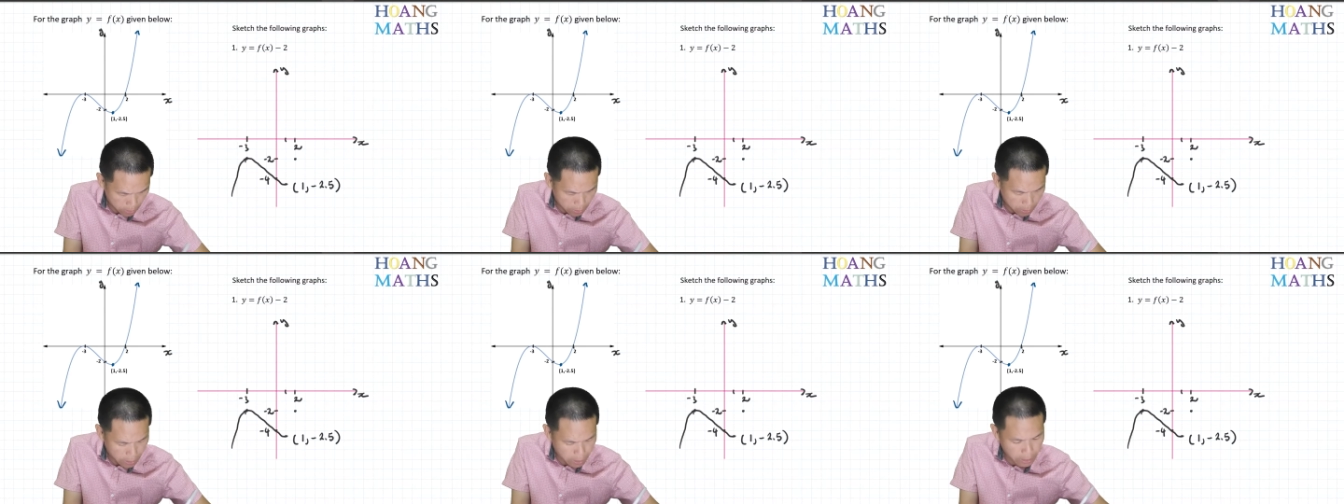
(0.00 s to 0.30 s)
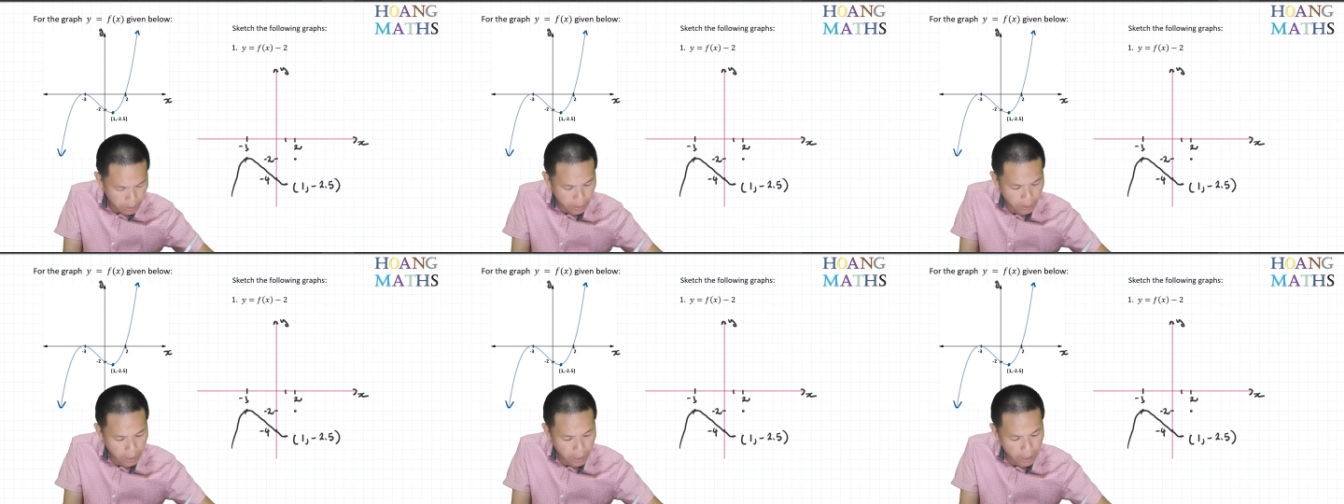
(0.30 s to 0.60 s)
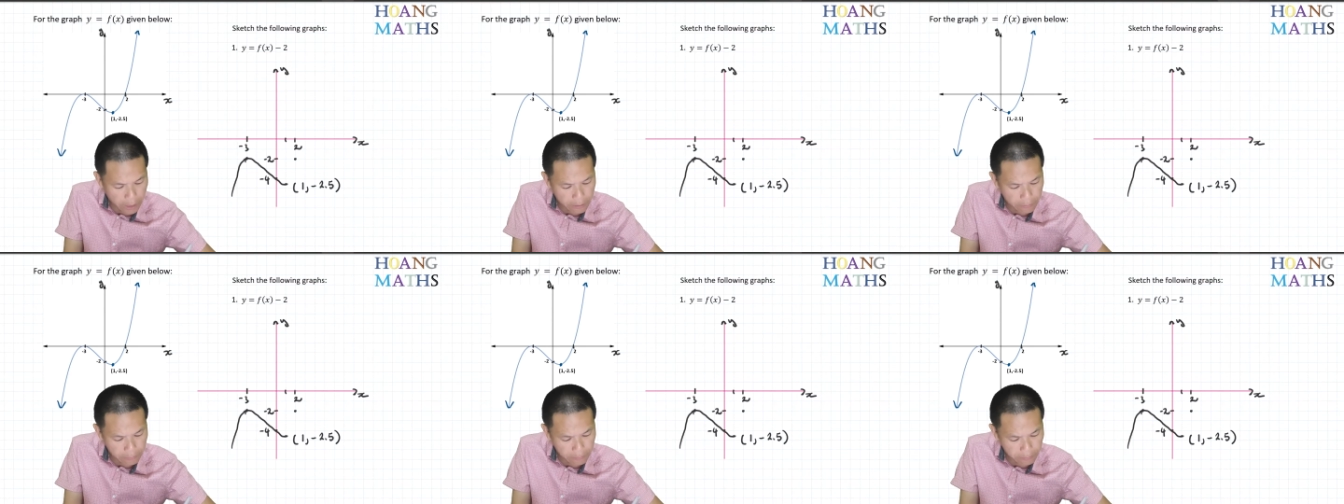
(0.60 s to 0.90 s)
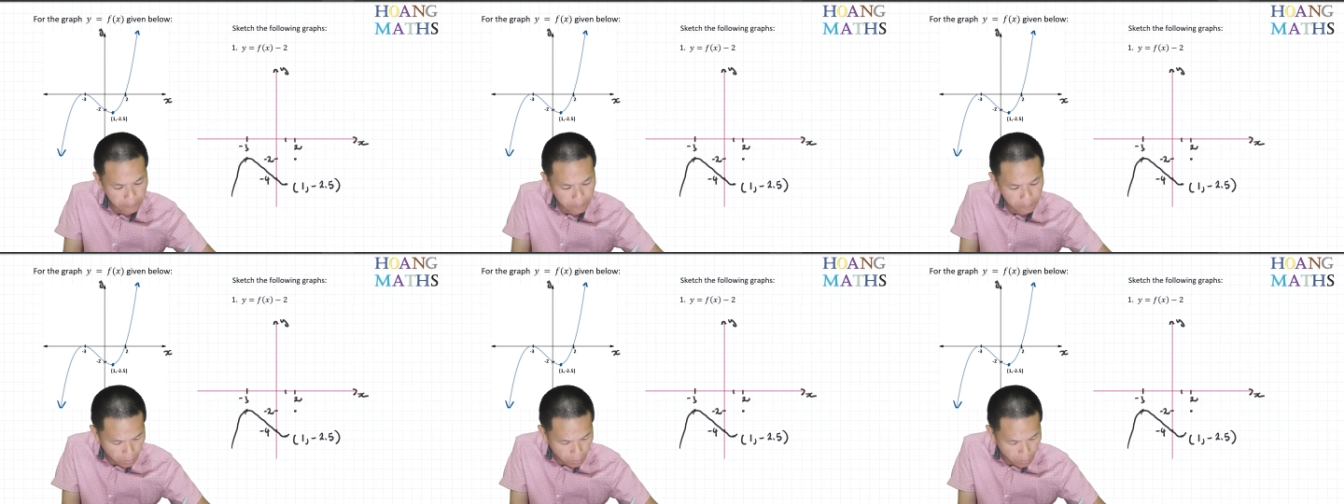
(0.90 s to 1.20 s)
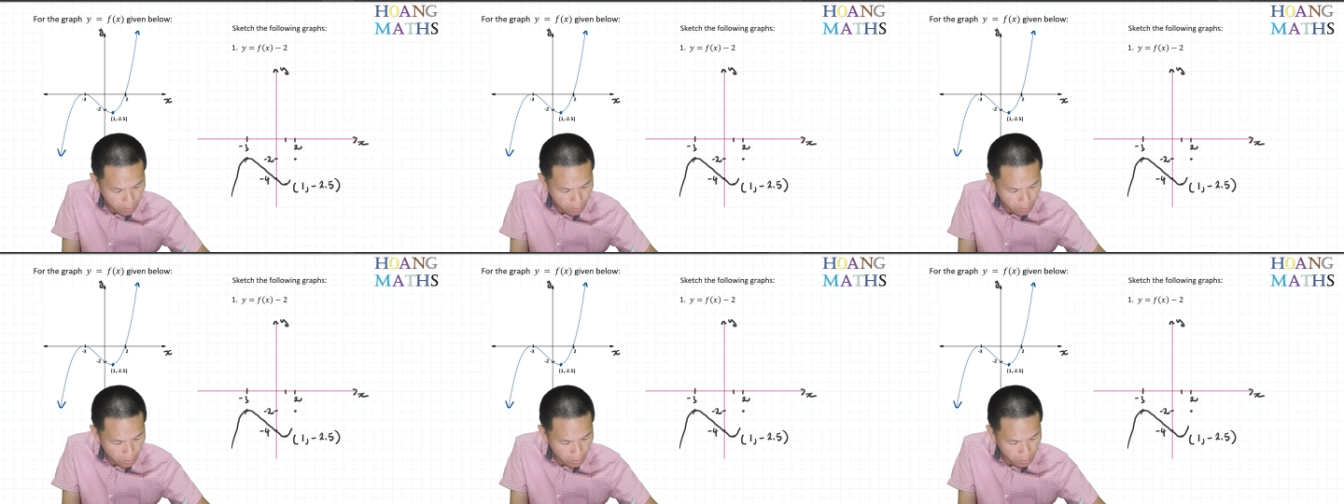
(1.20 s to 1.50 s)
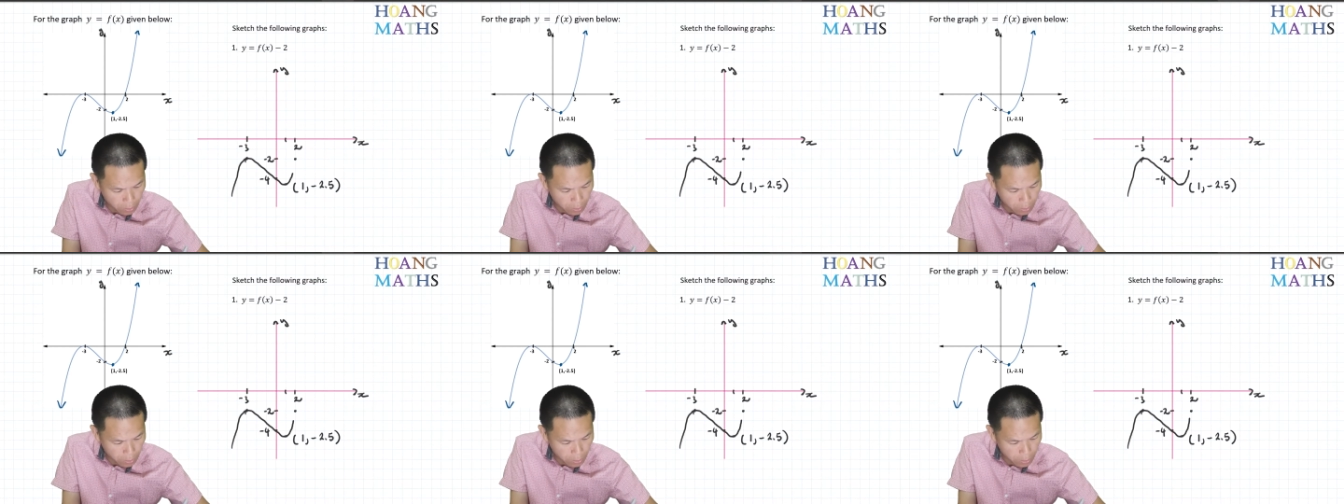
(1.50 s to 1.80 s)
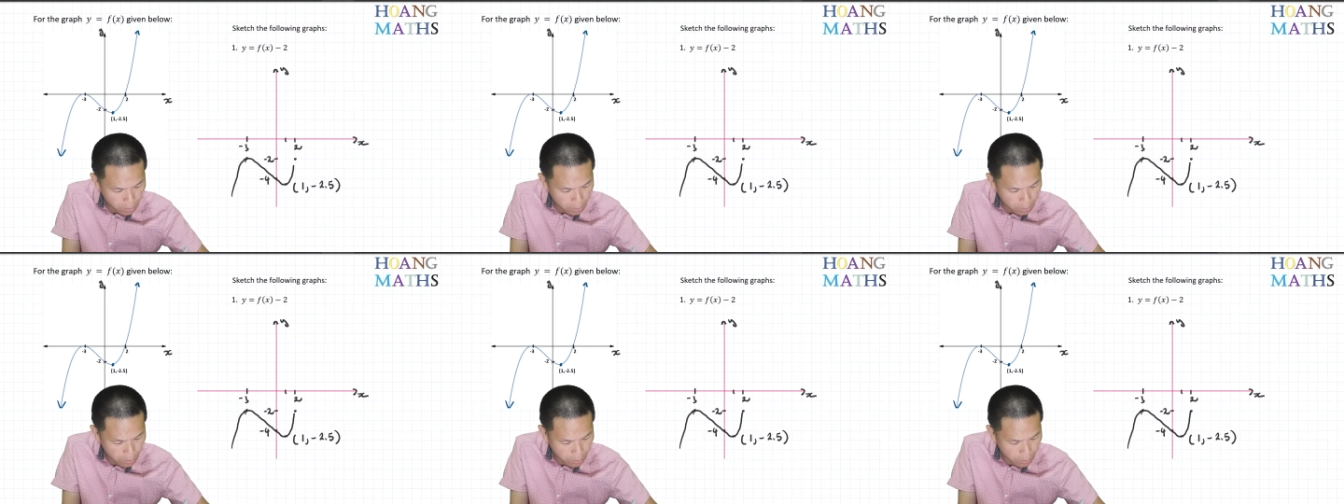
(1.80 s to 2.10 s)
turn again, and
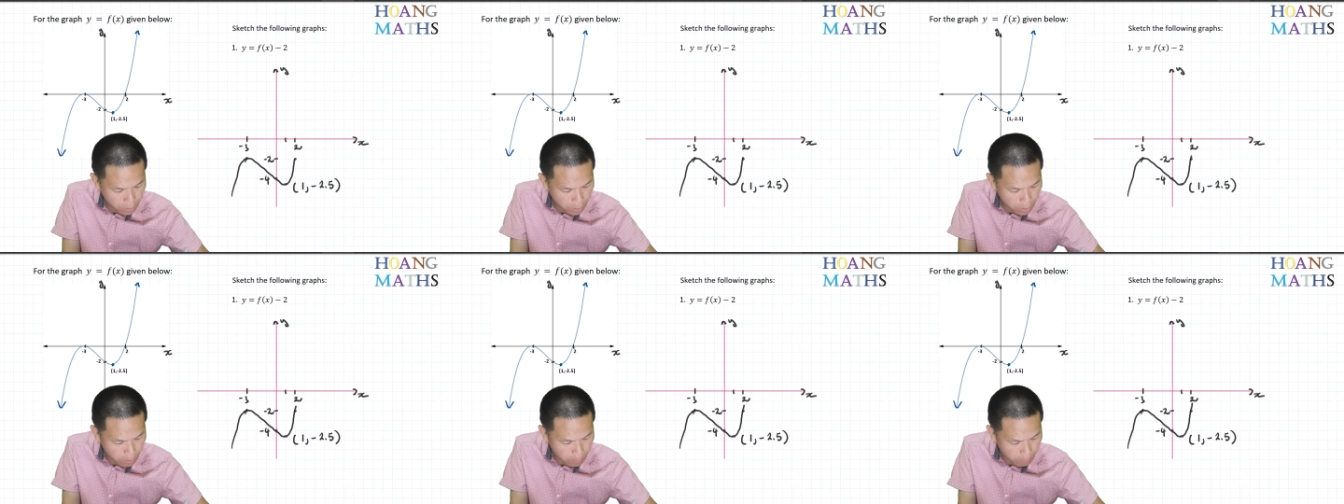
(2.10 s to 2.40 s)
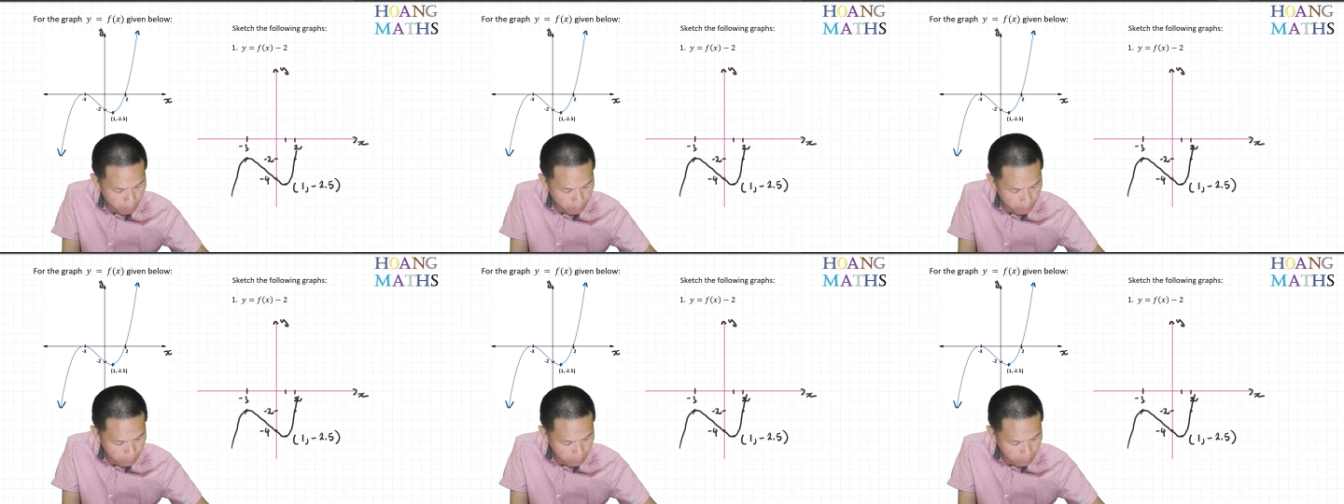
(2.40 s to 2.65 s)
turn going up.